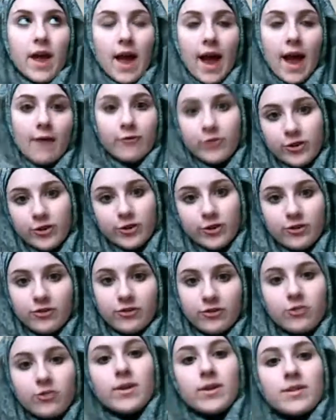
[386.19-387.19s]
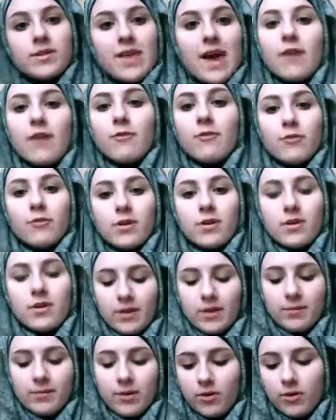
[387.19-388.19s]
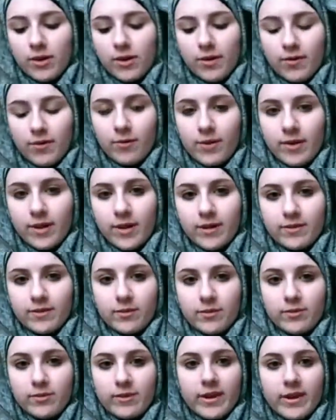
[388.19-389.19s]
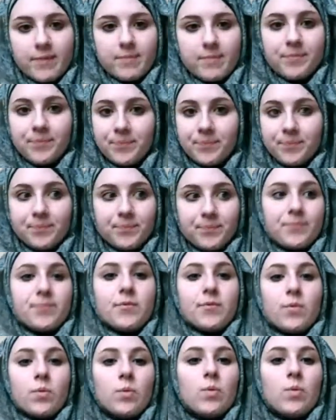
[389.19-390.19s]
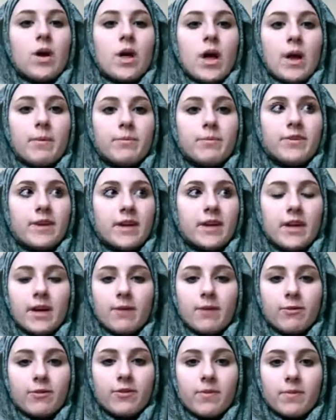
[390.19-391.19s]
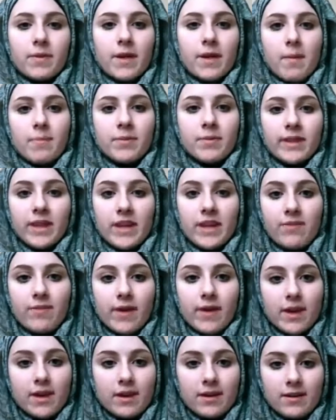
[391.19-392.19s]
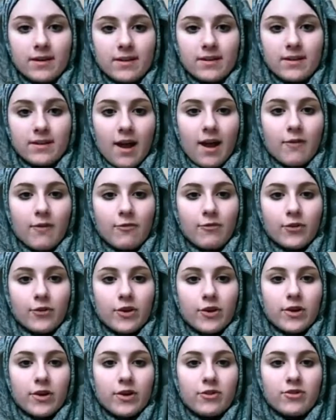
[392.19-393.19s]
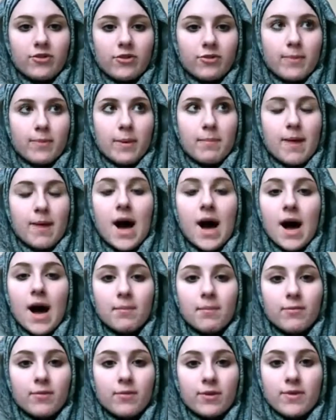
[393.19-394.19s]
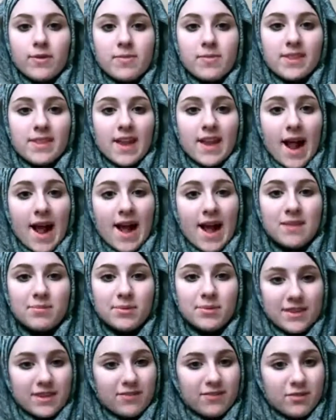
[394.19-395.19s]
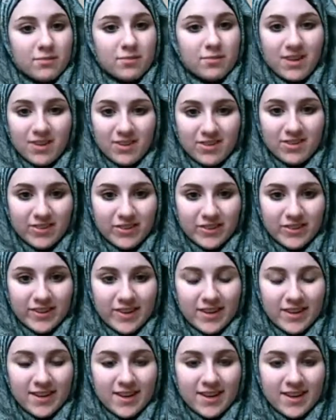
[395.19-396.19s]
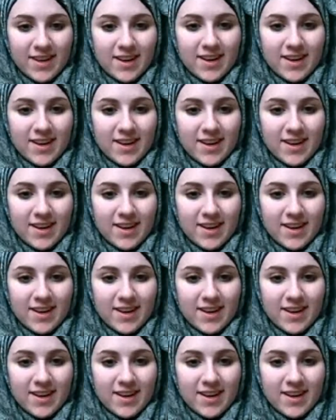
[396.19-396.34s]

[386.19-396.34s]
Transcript: After doing that for, like, my whole life, I realized it was like, well, I'm standing up for something I believe in, not for just my mom, but for something that I believe in personally.